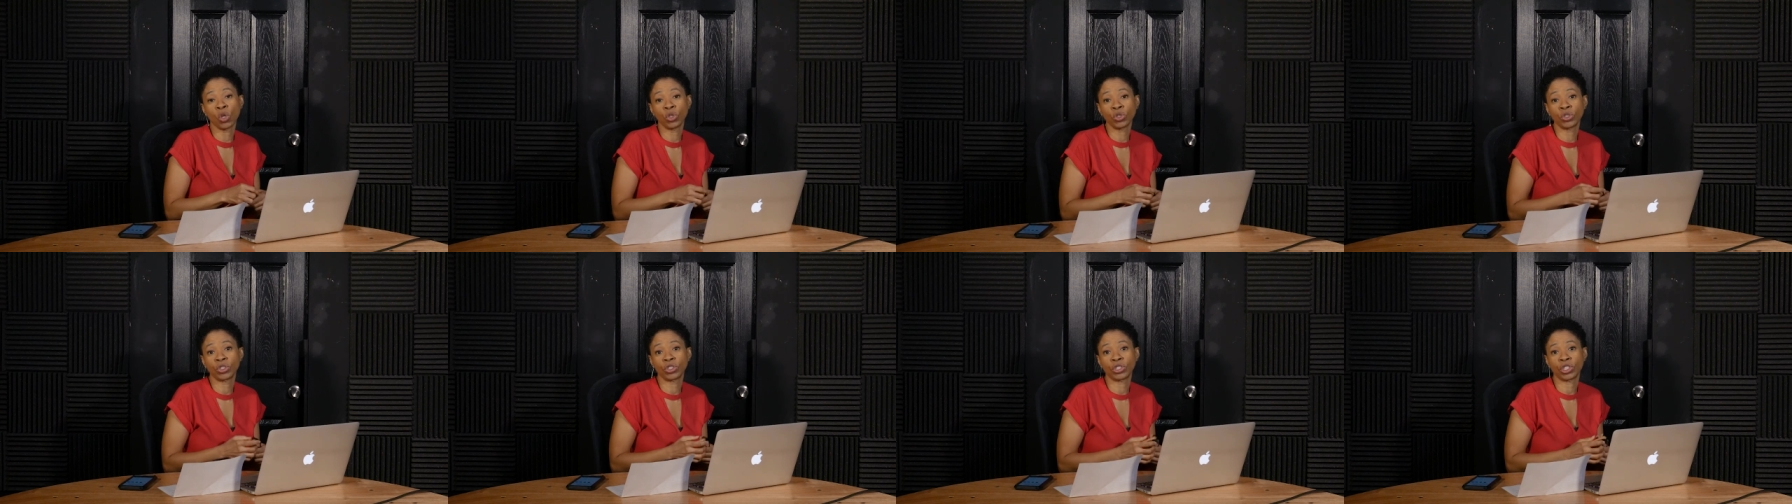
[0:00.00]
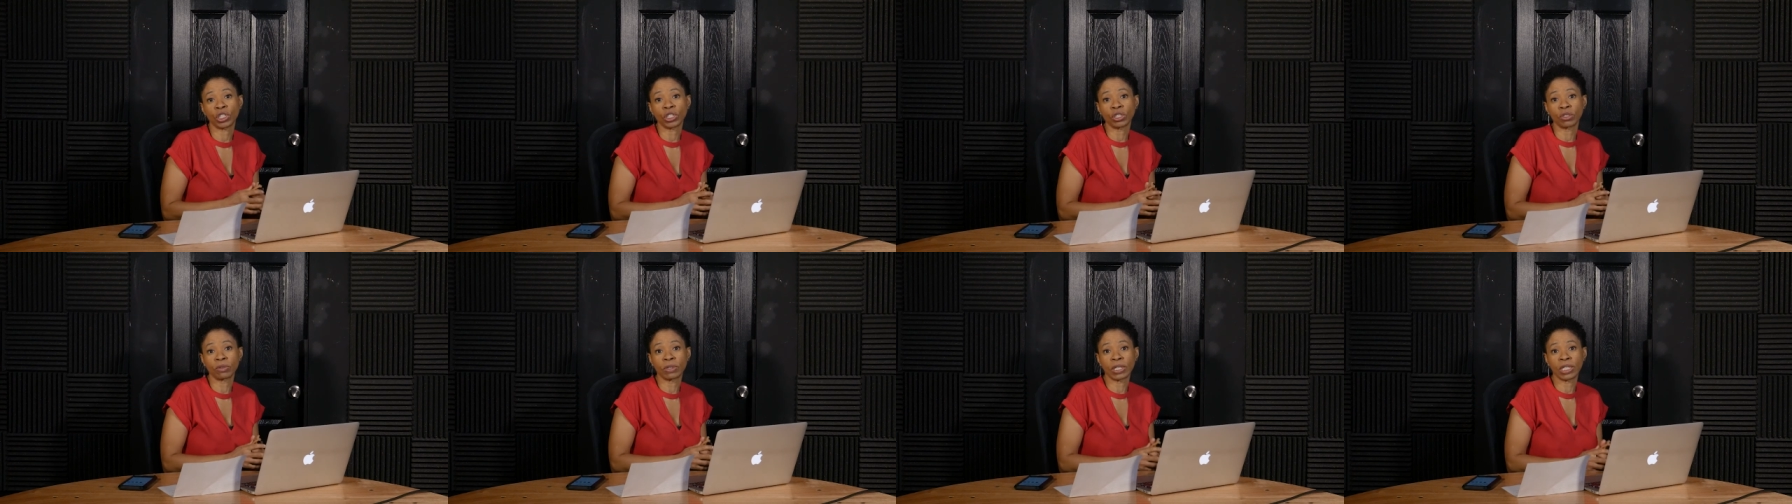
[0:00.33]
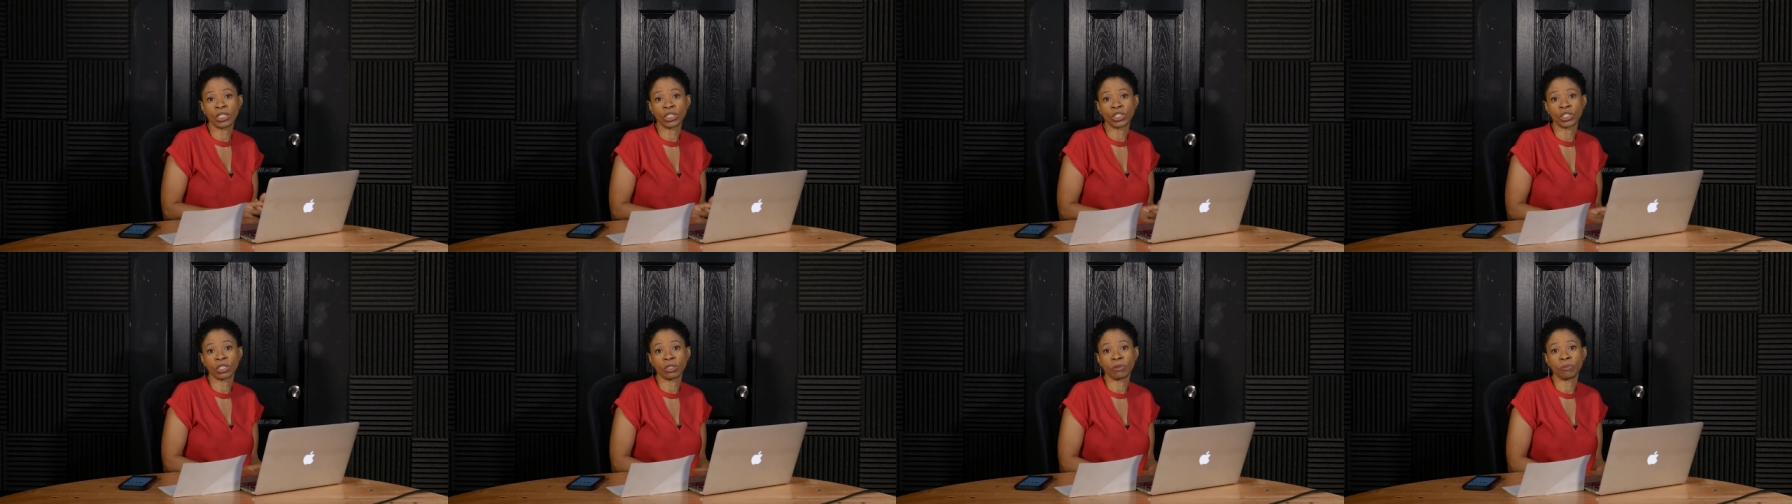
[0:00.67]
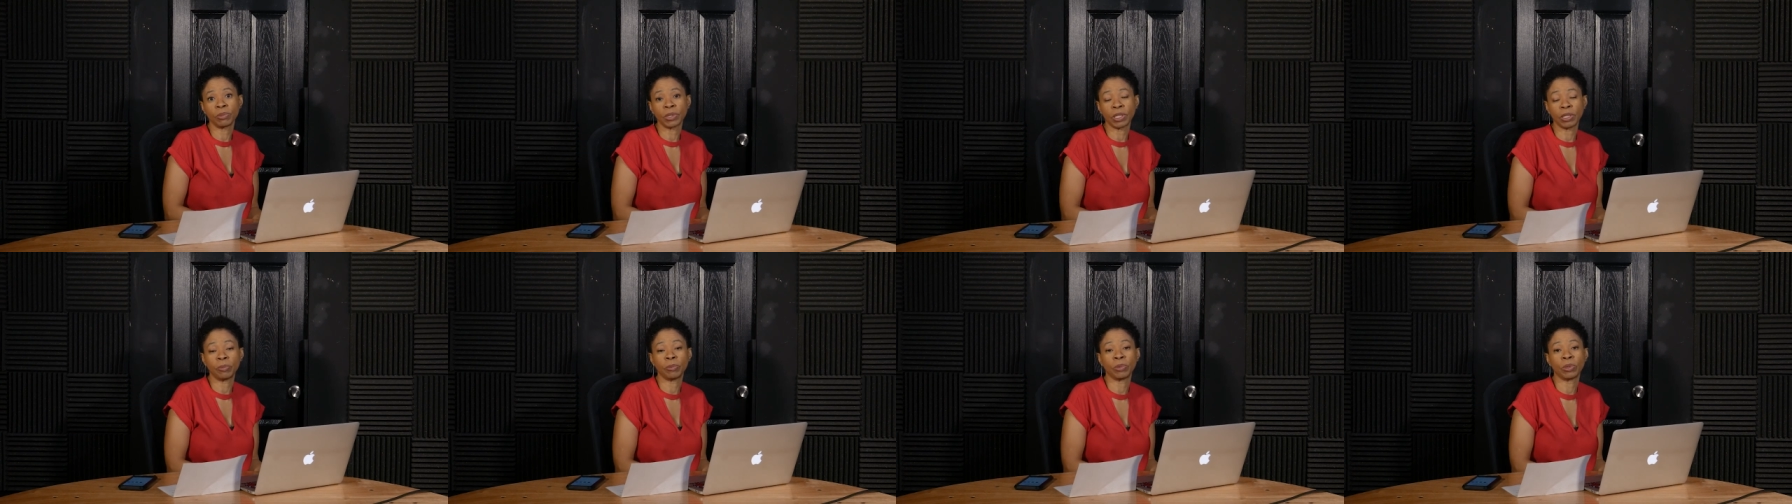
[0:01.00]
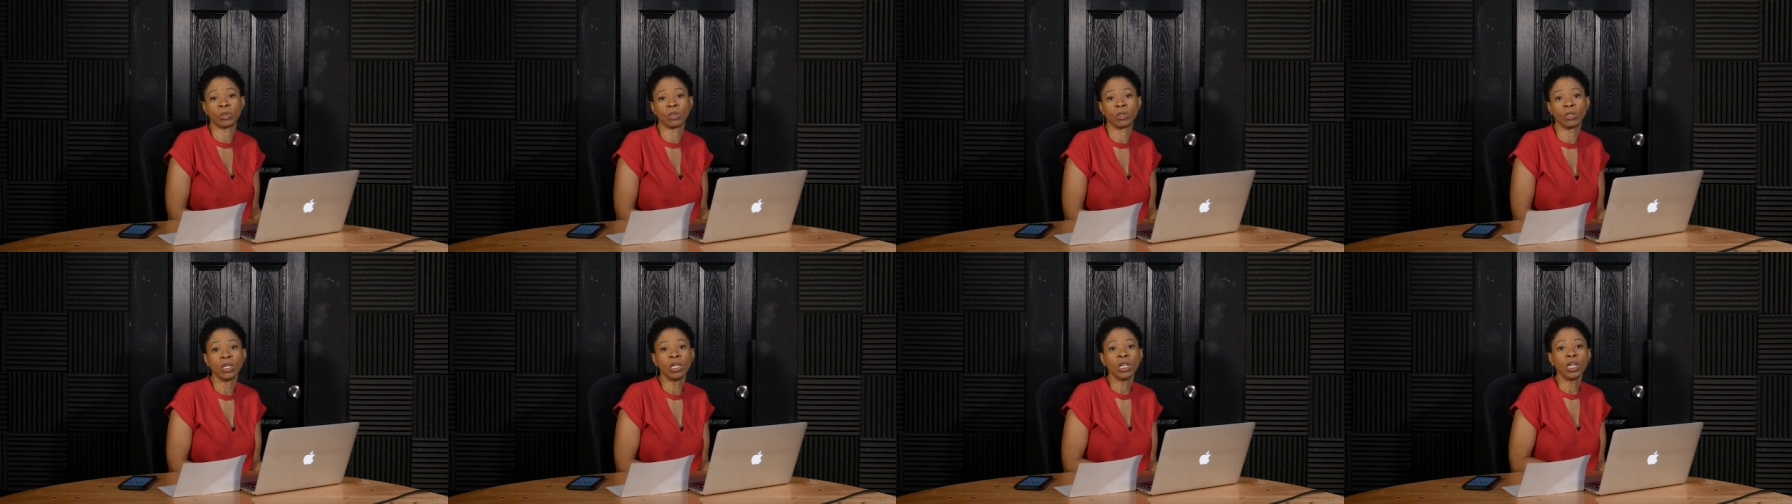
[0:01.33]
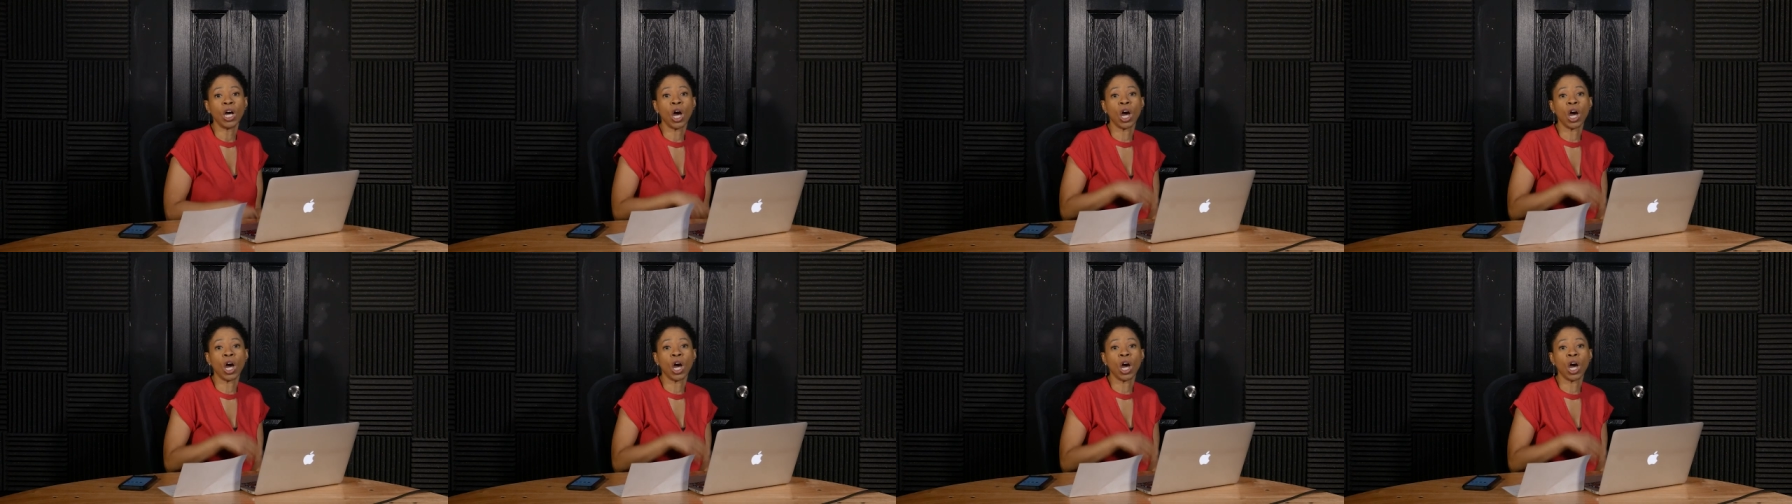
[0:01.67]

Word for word: older generation people